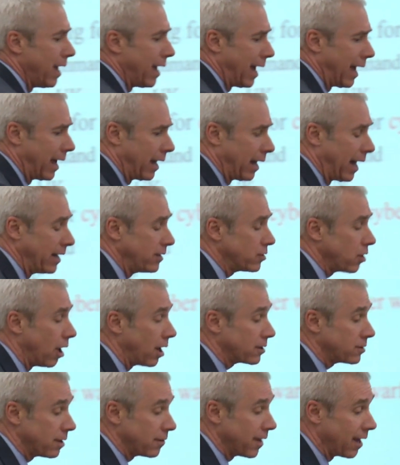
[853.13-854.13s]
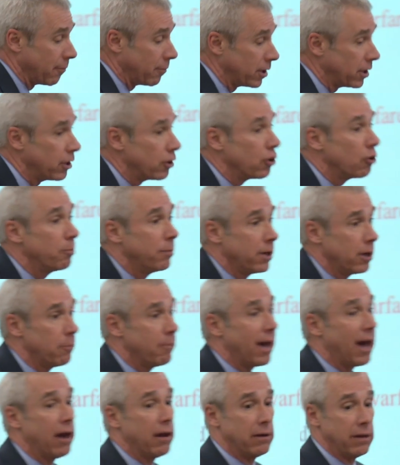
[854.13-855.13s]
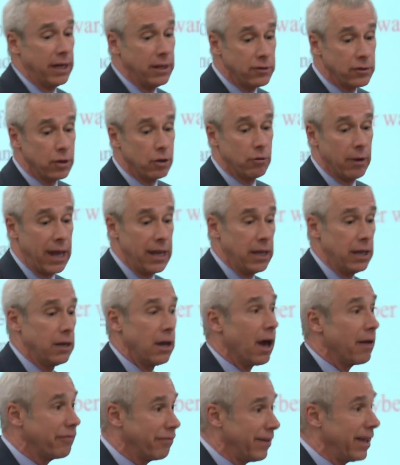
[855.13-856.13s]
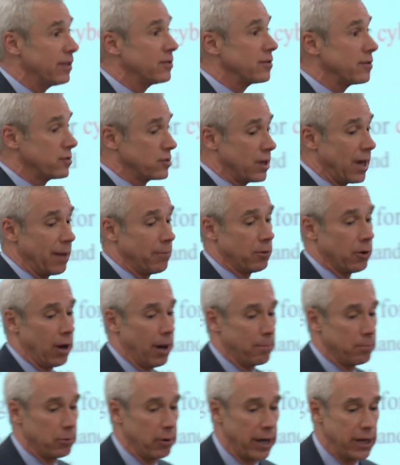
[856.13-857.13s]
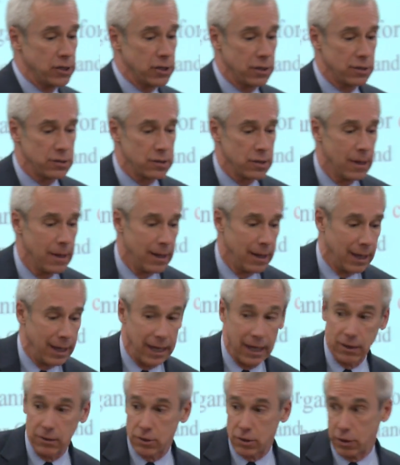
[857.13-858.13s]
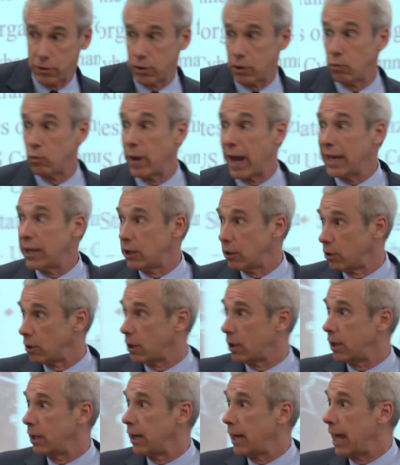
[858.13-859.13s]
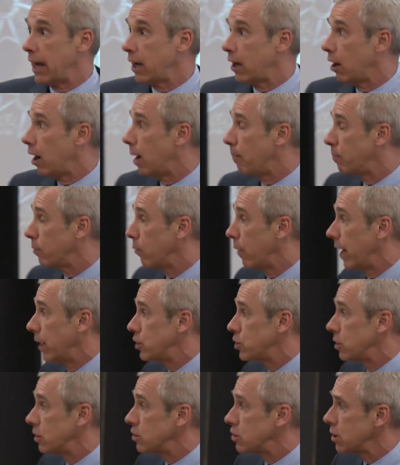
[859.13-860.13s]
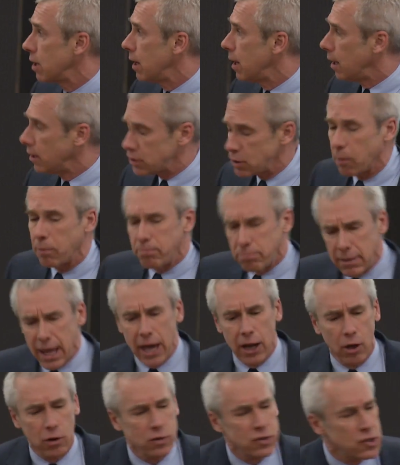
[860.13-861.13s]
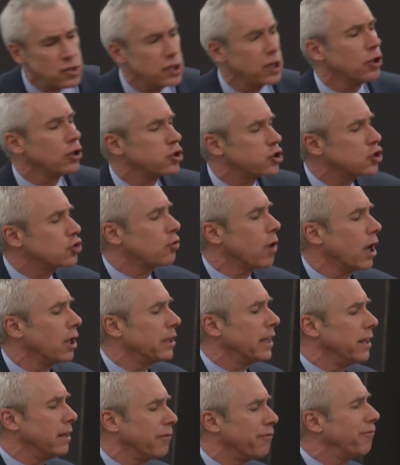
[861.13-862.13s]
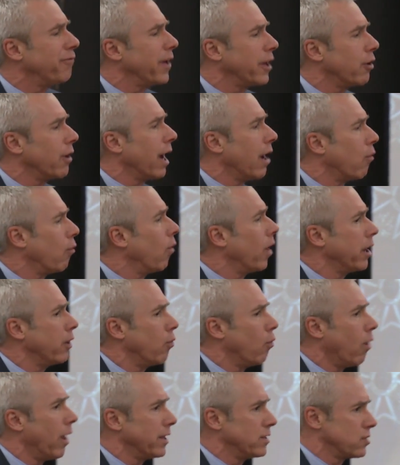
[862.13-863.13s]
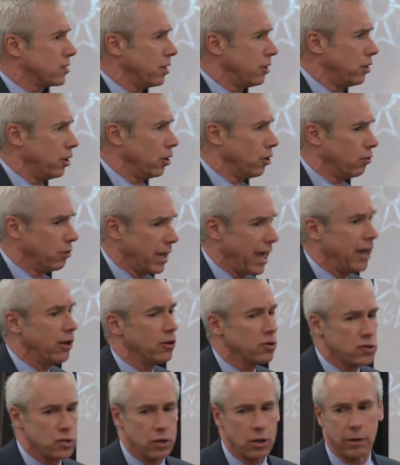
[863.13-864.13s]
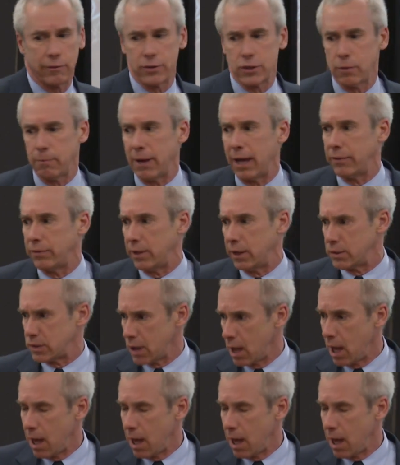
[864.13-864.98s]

And I talked to them a little bit about integrating offensive cyber operations into their regular kinetic operations. So NATO's still struggling to figure out what it wants to do. NATO's nervous about this.